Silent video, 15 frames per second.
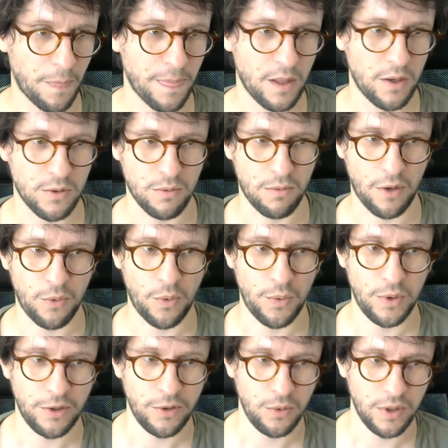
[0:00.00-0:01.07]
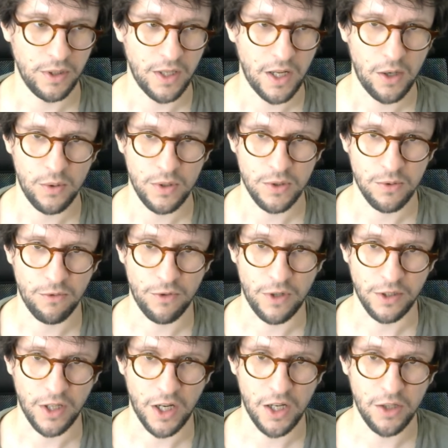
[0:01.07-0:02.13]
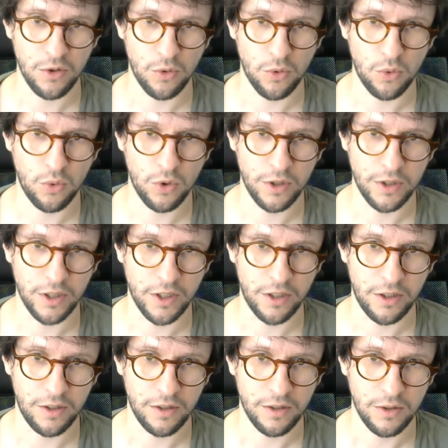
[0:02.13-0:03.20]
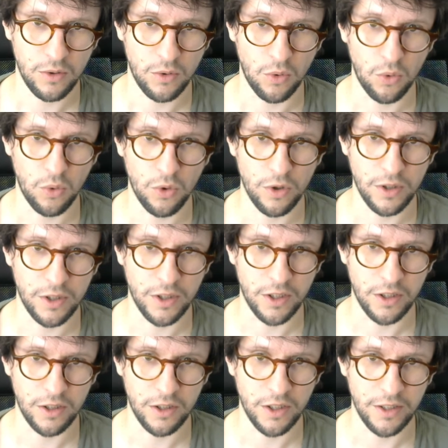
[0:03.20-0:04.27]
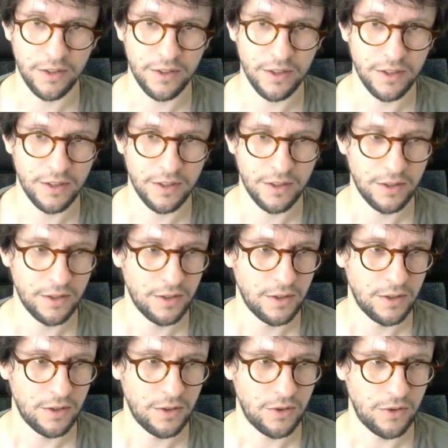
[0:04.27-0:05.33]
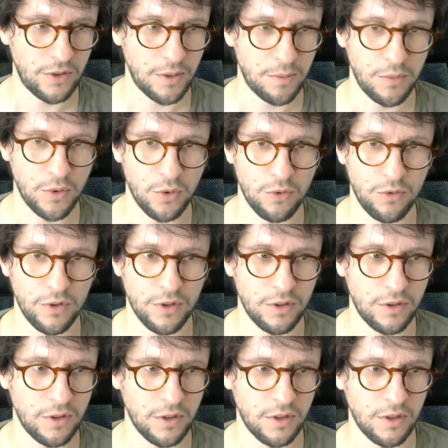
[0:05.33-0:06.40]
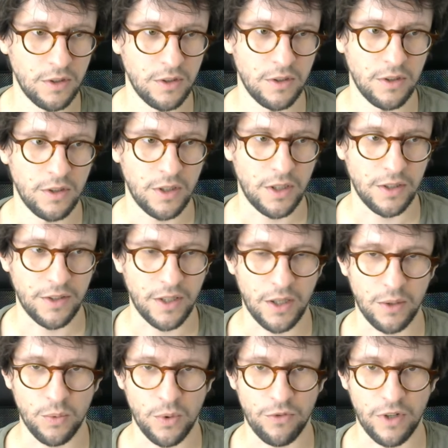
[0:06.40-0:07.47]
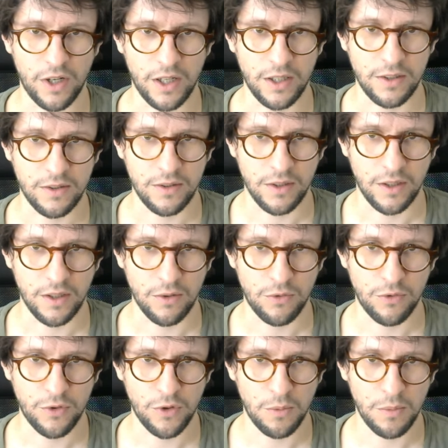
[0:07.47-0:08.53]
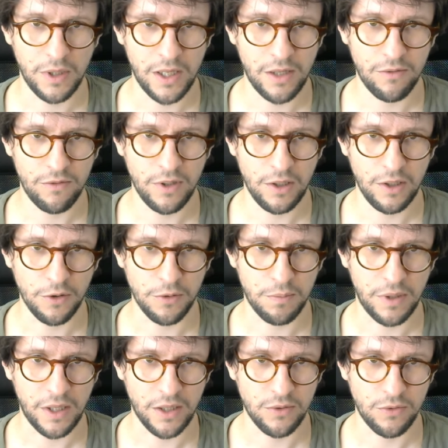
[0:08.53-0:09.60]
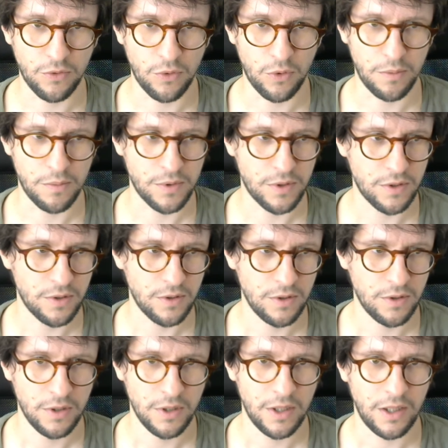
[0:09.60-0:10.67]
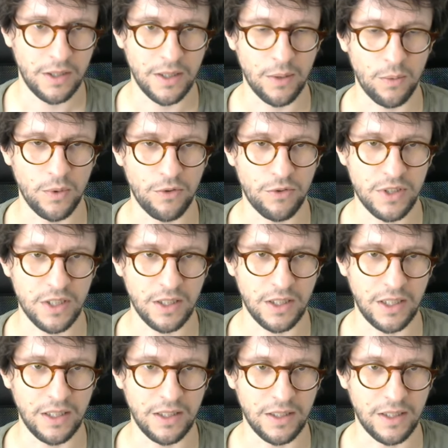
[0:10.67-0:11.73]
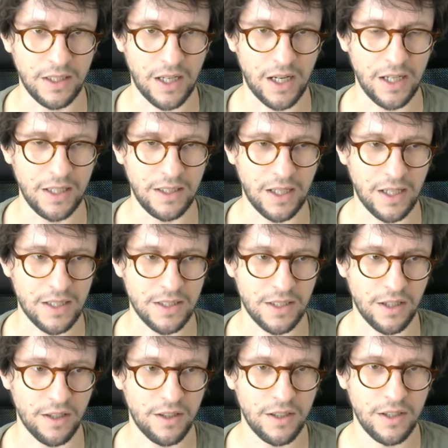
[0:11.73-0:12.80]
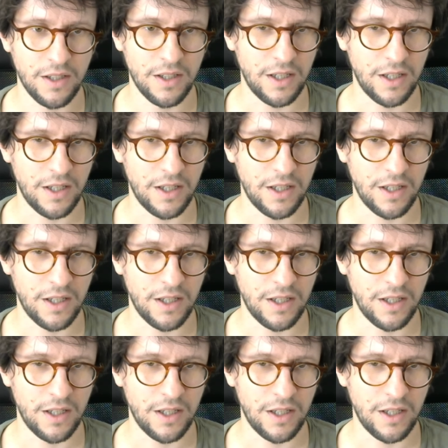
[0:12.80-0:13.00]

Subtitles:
So what we will do now is we write unordered, ordered, remove, and then we write from level.platforms, and then we've sent in the IDX here.